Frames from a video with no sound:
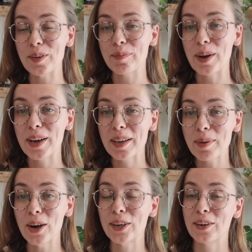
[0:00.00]
my
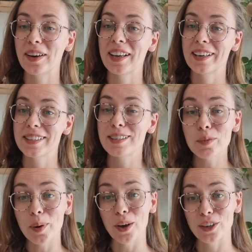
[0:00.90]
partner and I had a civil
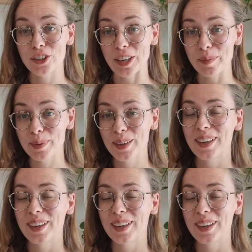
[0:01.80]
partnership